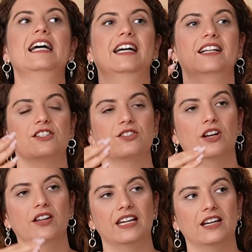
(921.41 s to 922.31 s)
And I
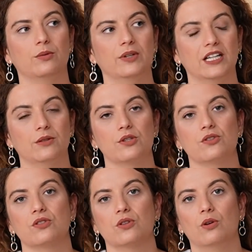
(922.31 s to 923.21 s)
saw that when I
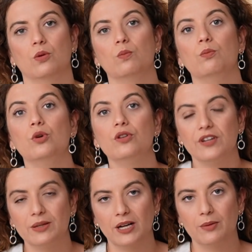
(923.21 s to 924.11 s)
was
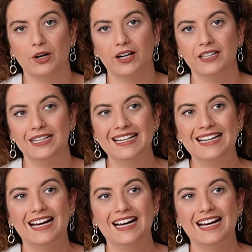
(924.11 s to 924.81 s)
moving my body,